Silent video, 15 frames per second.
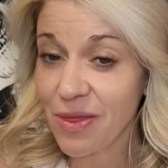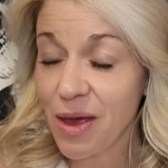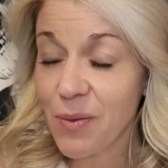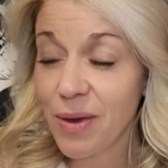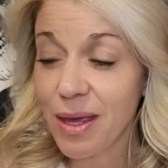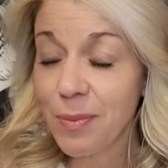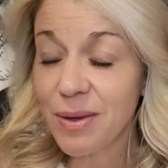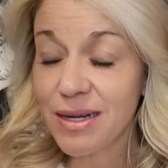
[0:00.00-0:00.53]
that
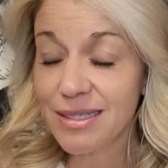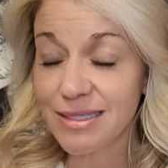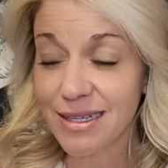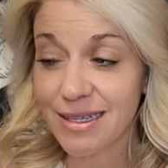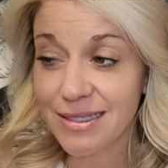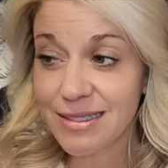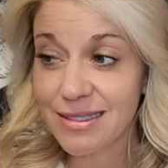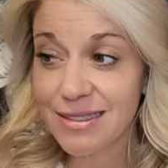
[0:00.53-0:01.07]
way, but it
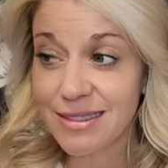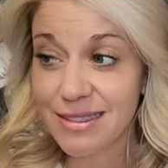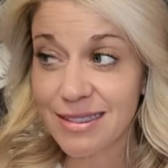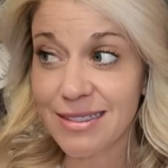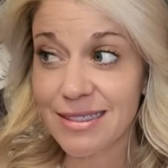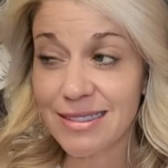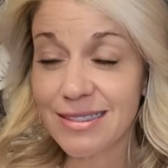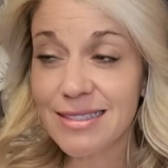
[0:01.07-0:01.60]
does. It
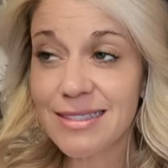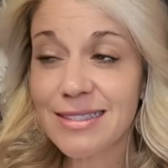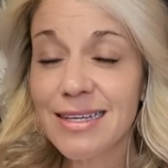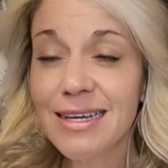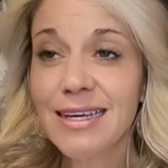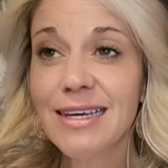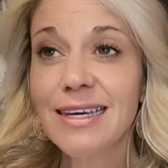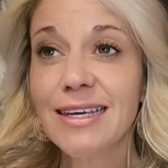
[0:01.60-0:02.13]
is.
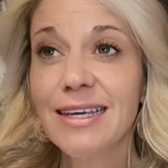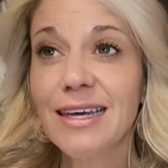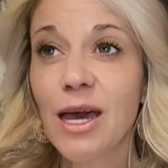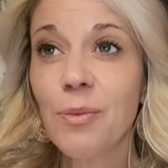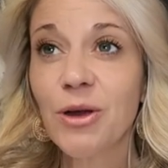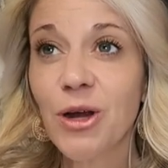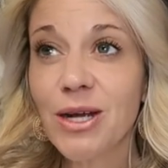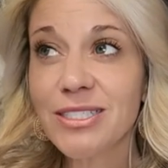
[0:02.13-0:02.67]
It can
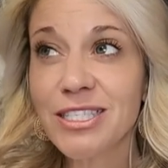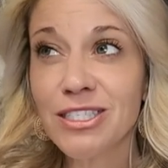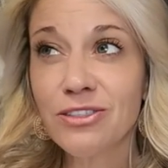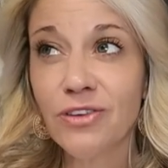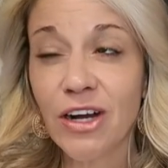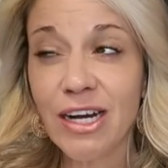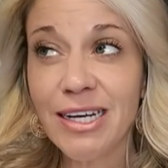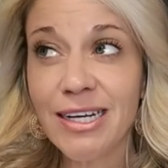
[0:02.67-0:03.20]
come across as
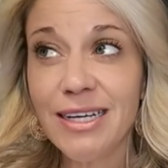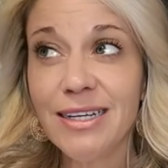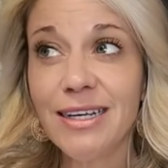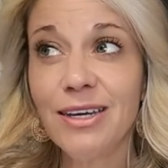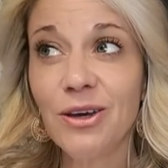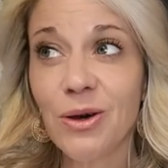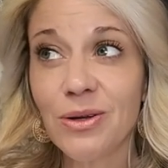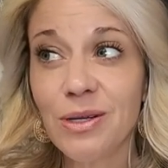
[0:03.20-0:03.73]
very
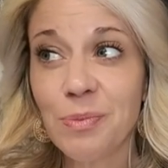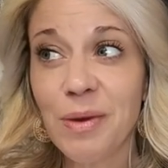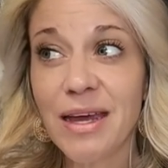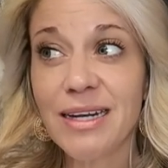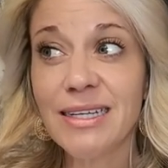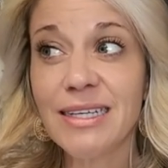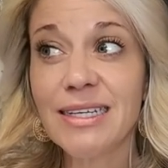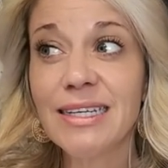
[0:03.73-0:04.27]
needy,
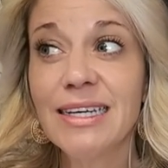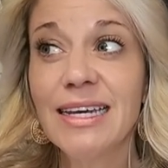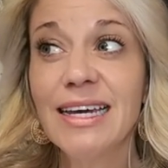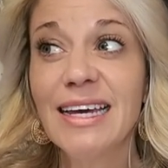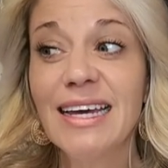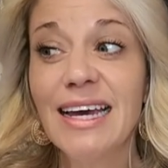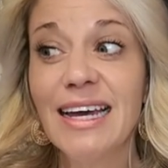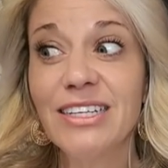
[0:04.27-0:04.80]
codependent,
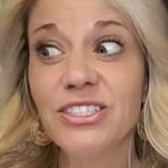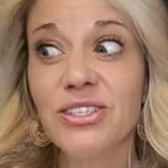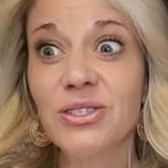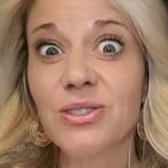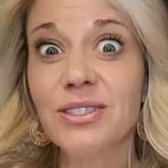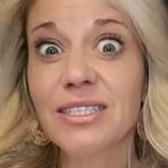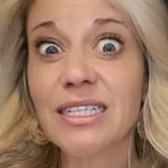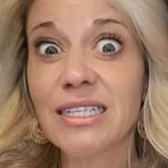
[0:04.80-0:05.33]
and
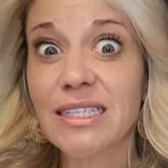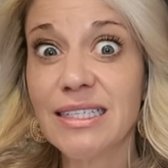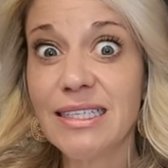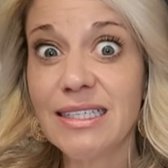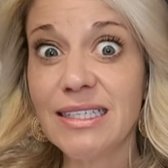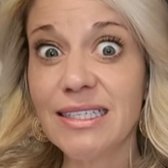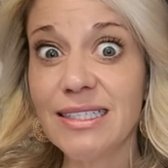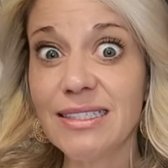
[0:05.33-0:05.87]
just
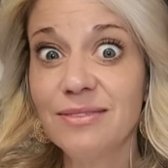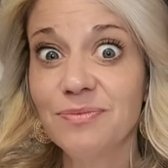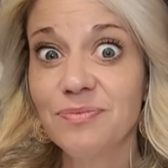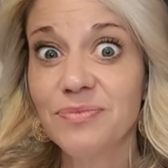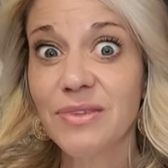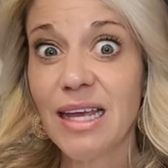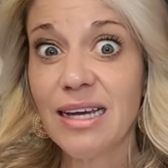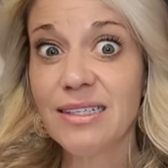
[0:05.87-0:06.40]
clingy.
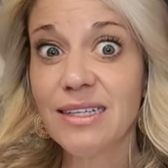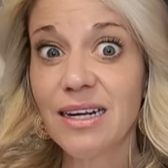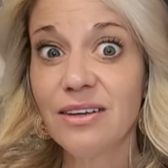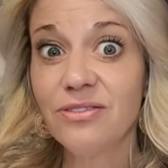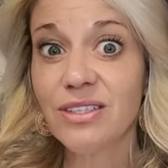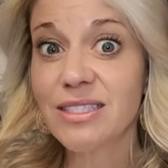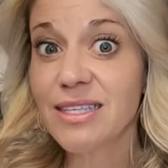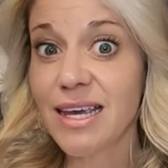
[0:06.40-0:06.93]
And none
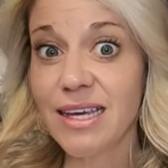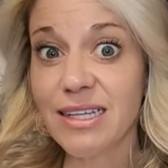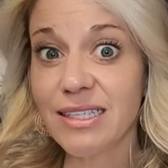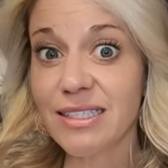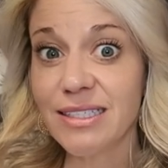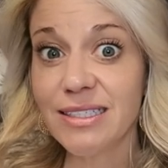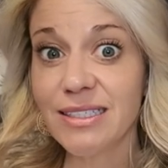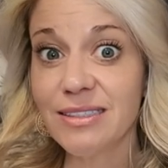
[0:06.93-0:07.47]
of us like
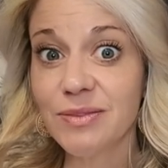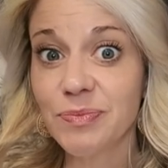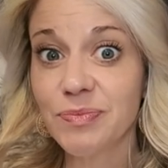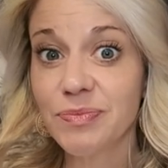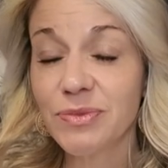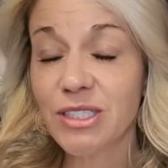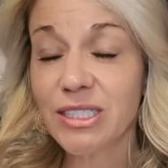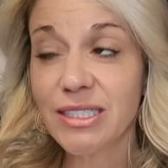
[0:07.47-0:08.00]
clingy.
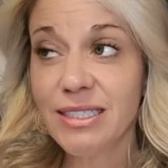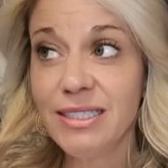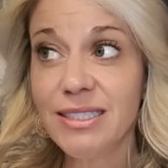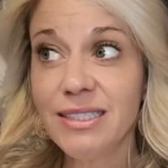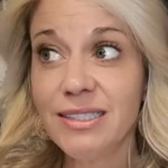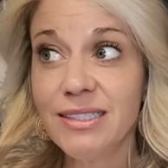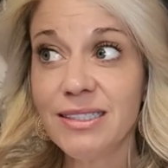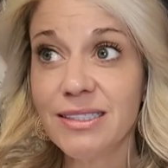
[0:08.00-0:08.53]

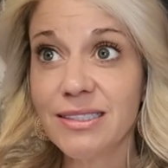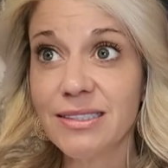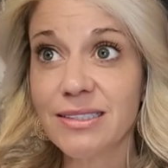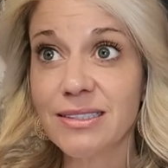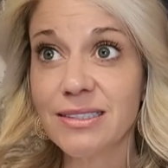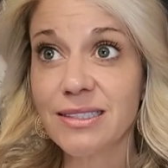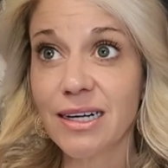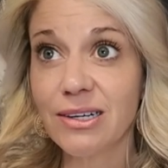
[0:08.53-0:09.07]
Clingy is
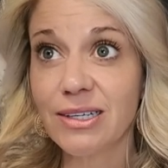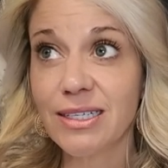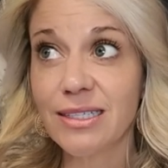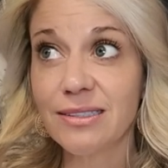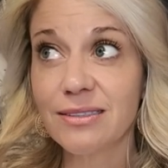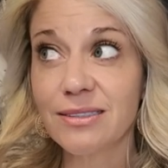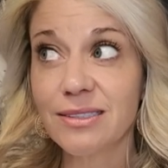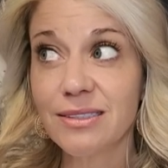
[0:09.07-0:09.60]
scary,
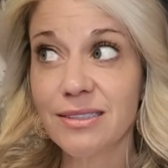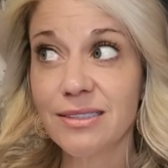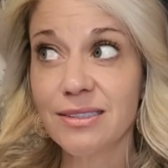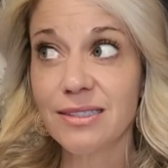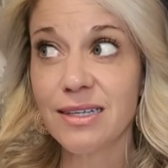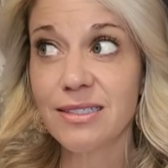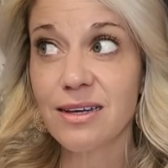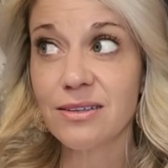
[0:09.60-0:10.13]
actually.
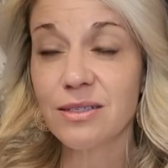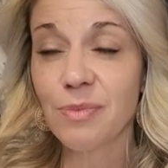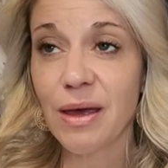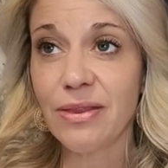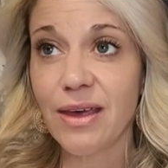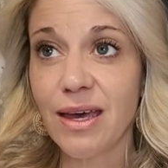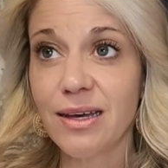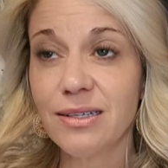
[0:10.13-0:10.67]
I talked
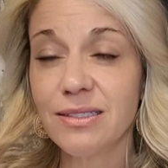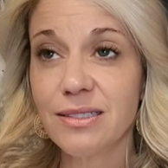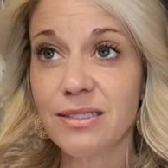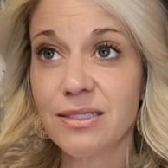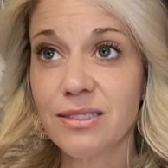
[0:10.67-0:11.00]
about that